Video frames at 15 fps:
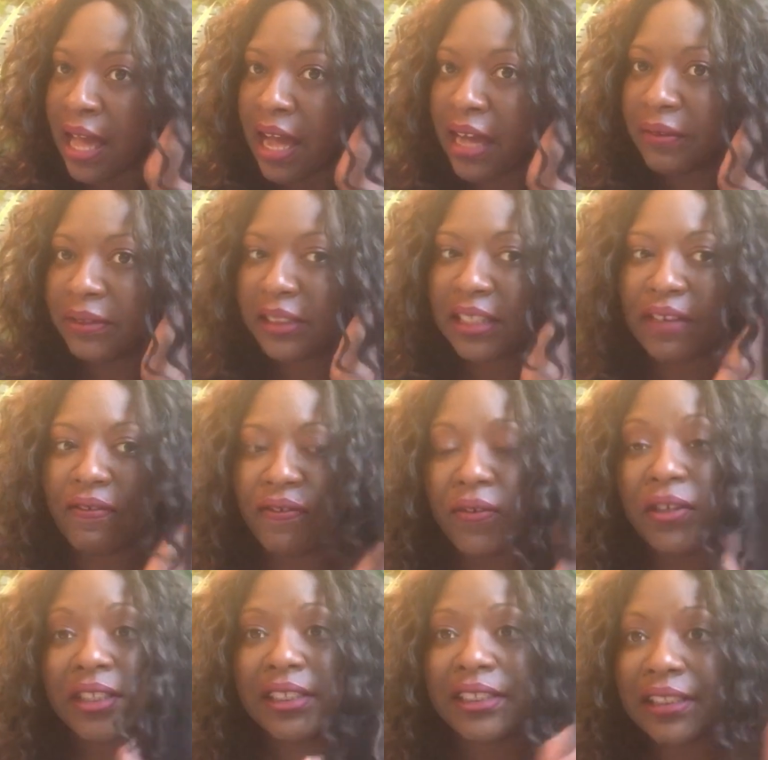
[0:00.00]
I would say
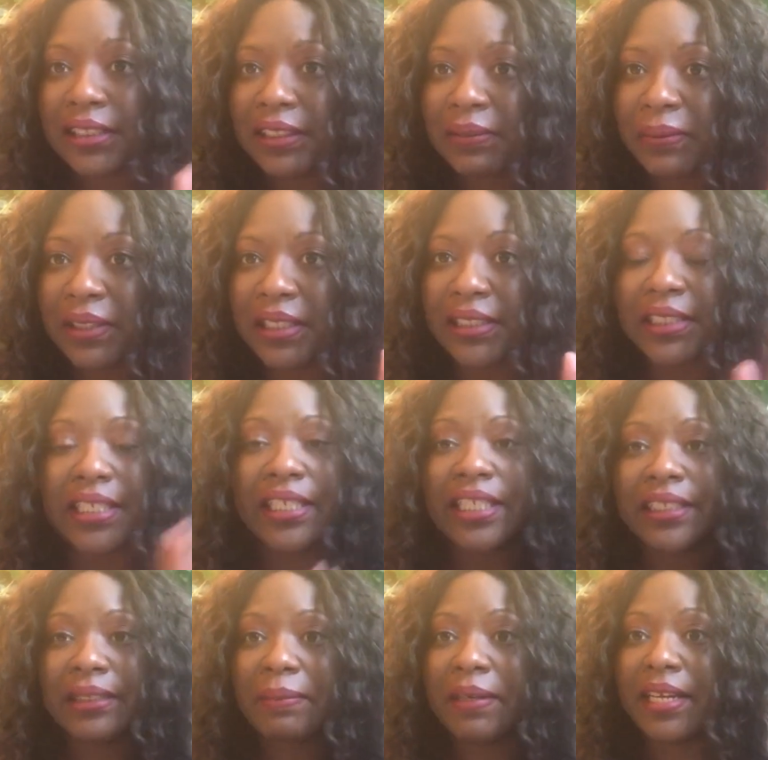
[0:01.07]
4 to 6 weeks, it
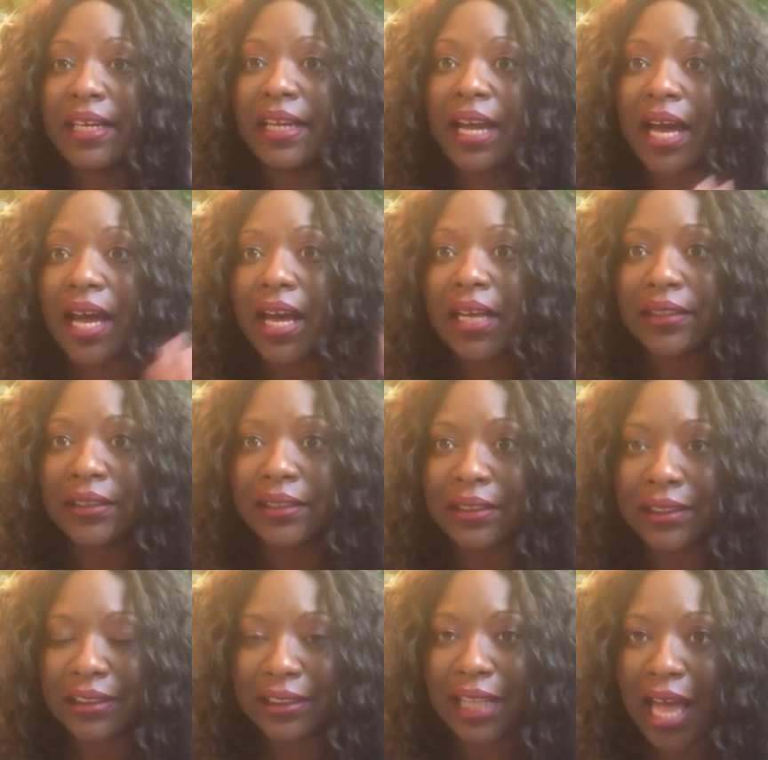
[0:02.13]
has been
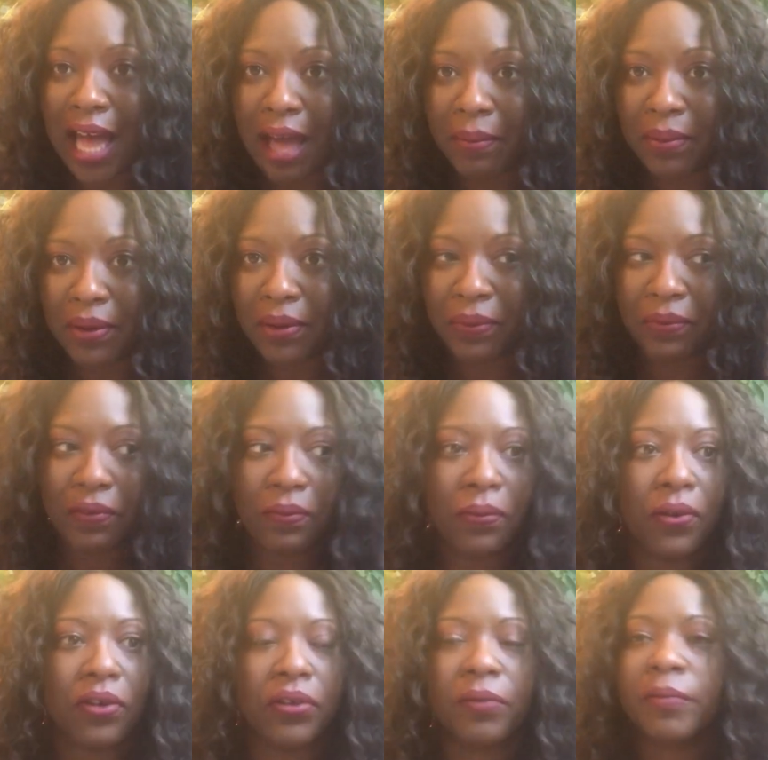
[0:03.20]
non-stop with
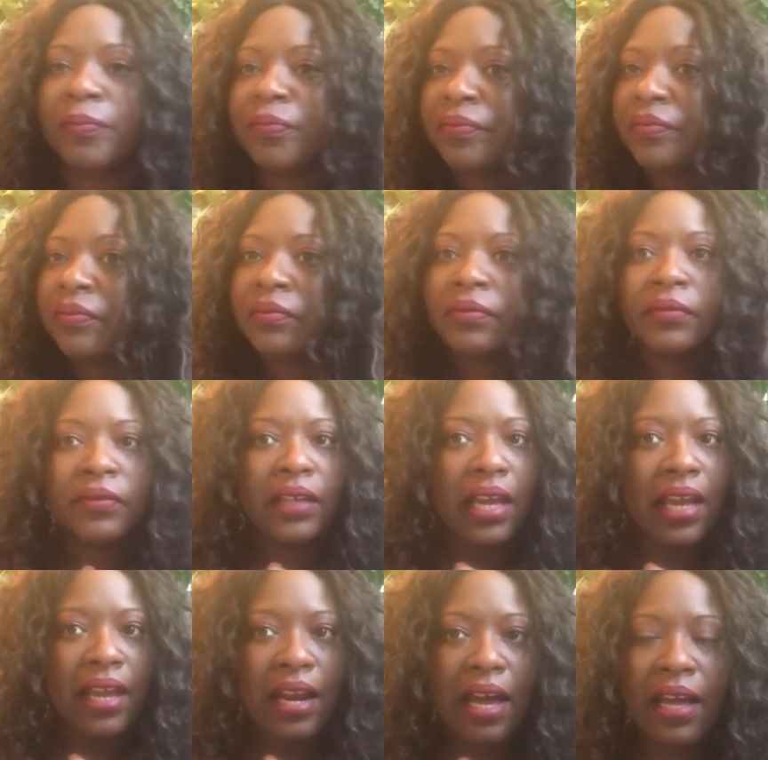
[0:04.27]
work.
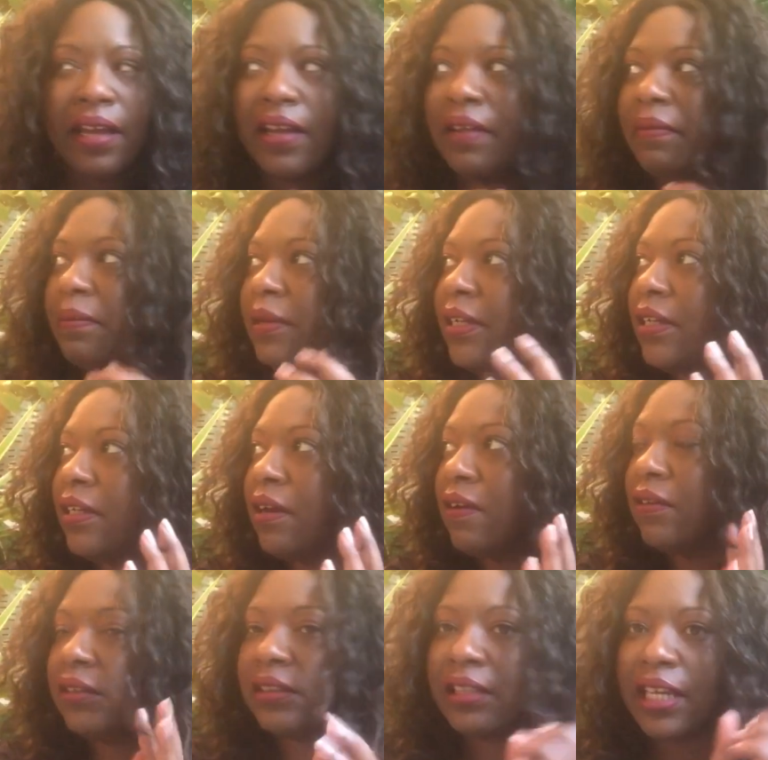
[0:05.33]
And I have been
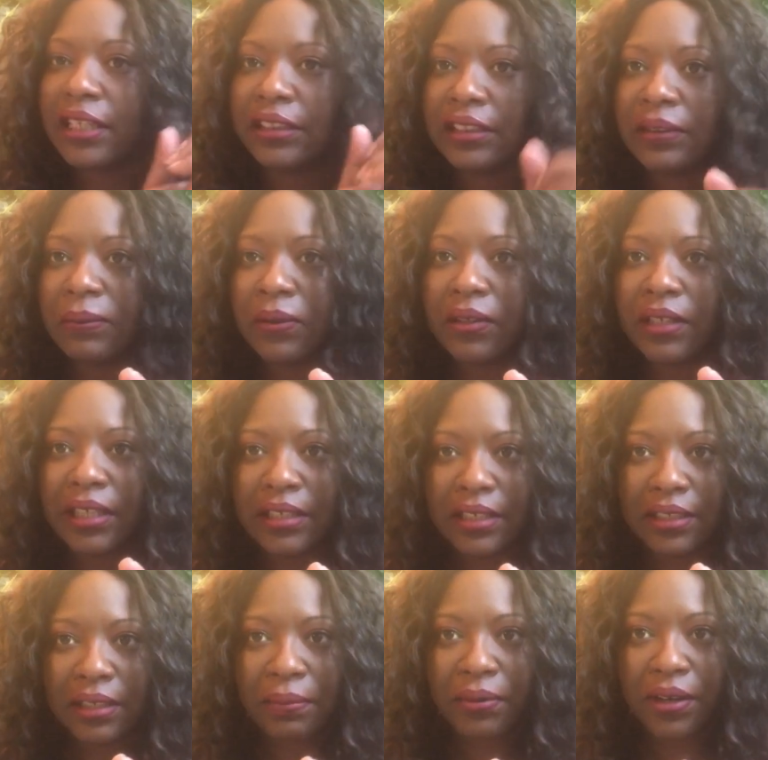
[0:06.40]
also, not just work I
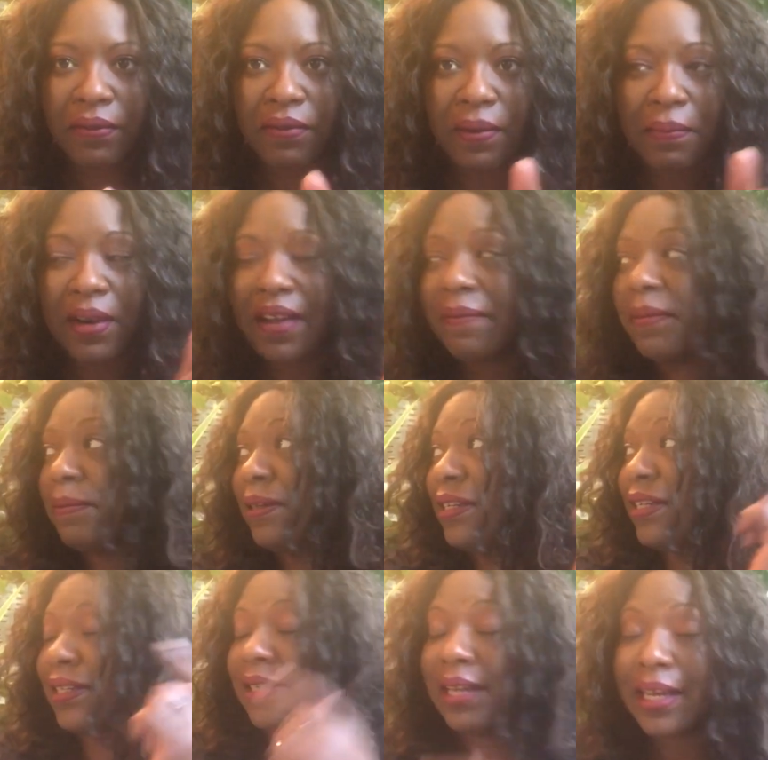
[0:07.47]
needed a break from, but I have been
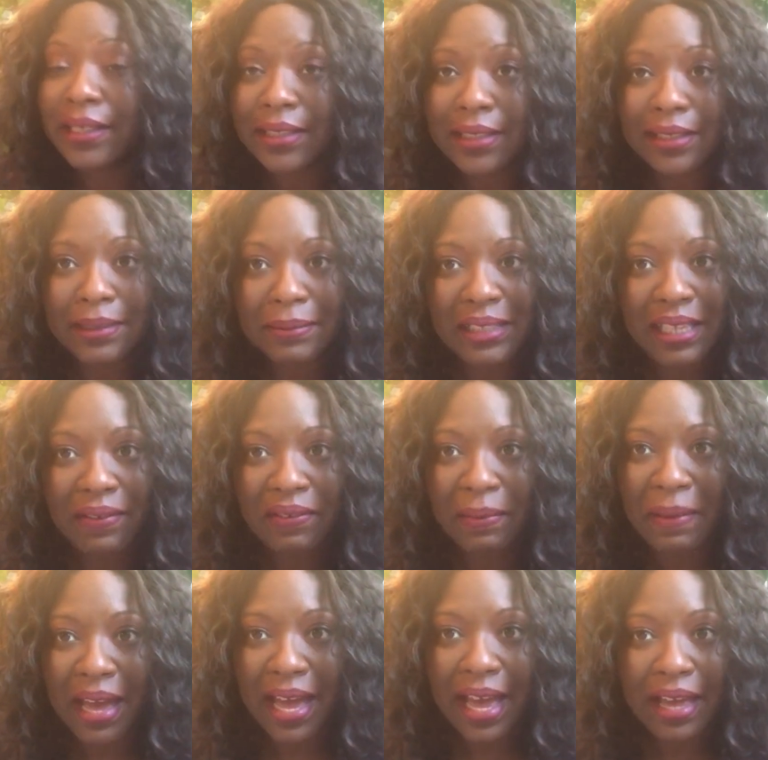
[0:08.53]
neglecting some stuff in
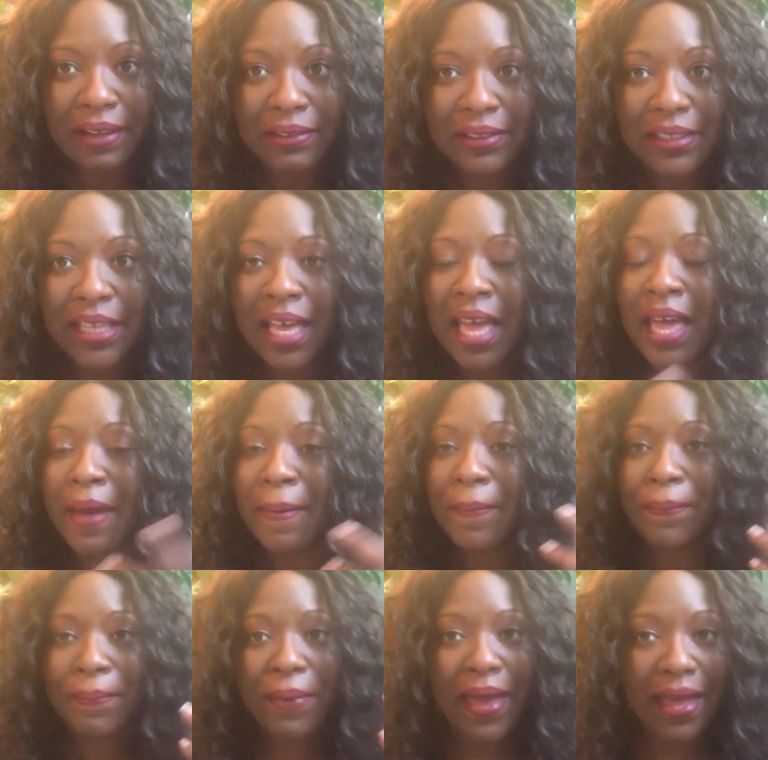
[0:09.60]
my house.
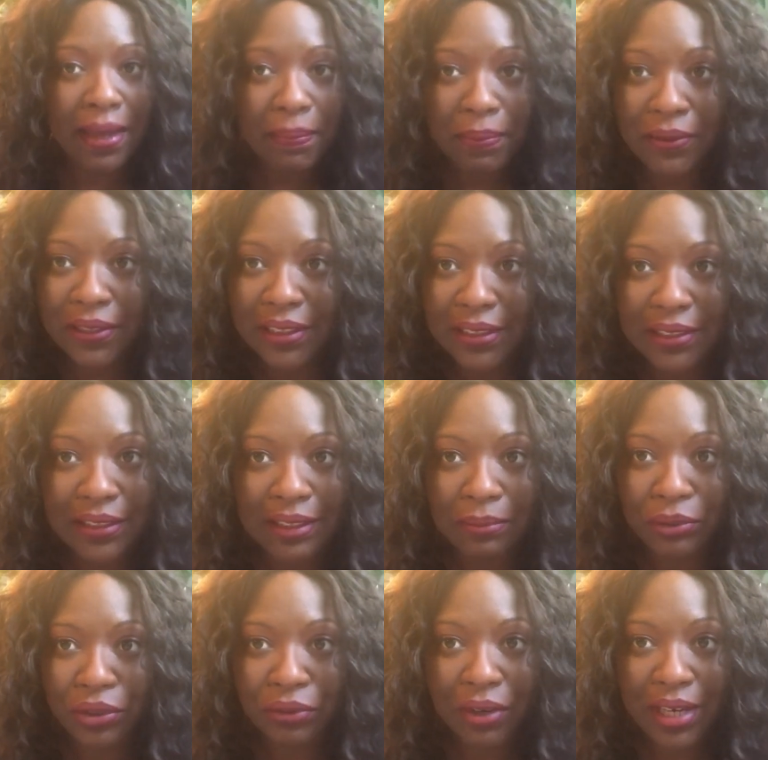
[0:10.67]
Pepper needs some
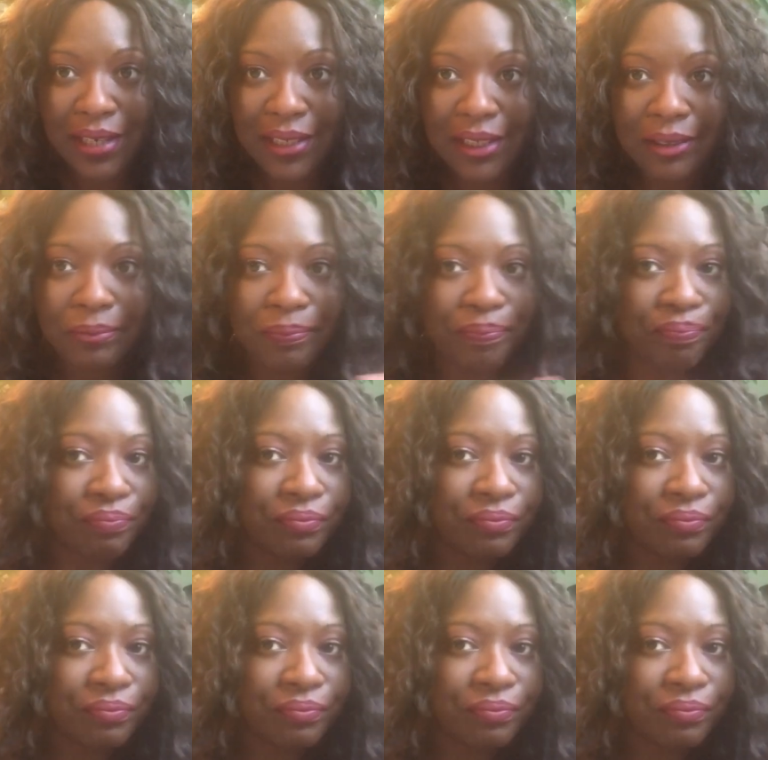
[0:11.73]
training.